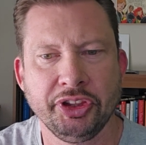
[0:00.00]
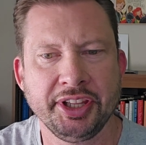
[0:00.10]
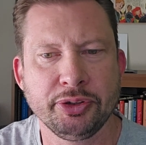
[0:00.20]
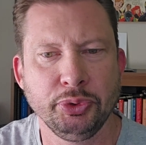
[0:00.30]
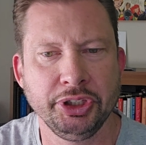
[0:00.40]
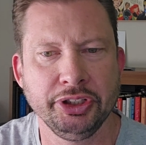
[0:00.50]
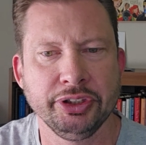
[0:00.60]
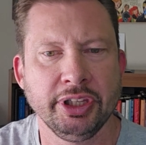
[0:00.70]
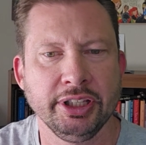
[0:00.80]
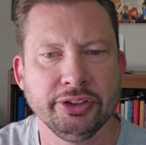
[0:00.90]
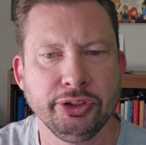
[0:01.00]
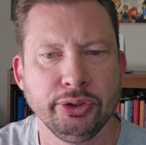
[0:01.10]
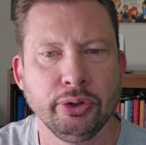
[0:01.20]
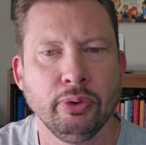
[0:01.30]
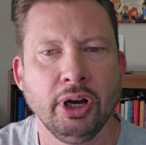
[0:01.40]
But that's a really good thing
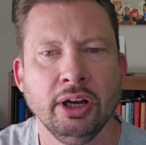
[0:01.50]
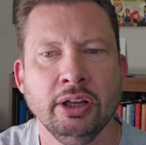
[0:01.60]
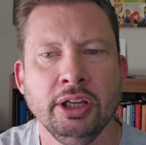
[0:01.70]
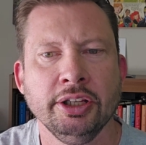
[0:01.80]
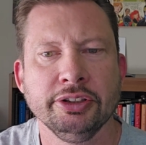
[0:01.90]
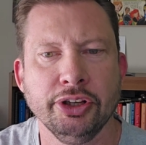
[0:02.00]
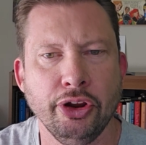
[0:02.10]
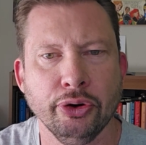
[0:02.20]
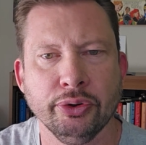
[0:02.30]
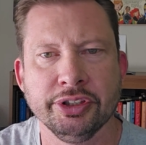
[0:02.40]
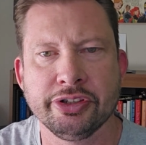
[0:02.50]
to do.